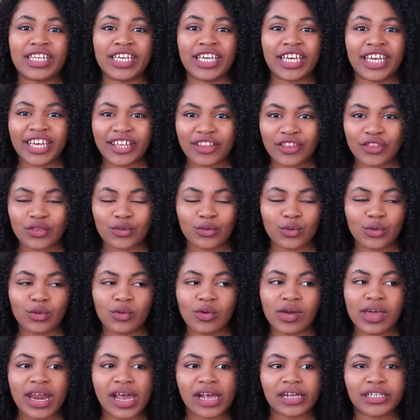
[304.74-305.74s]
to get
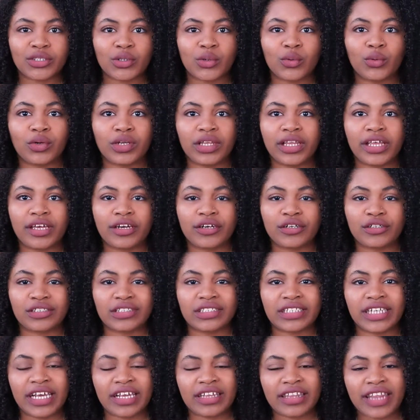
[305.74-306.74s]
through, and I totally
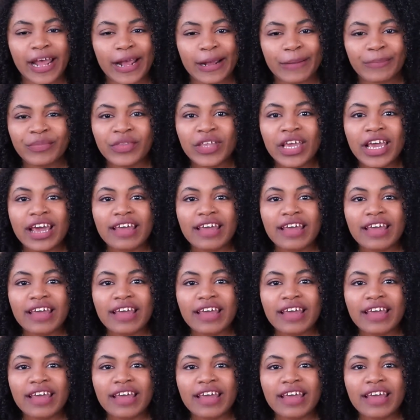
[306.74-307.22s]
understand that.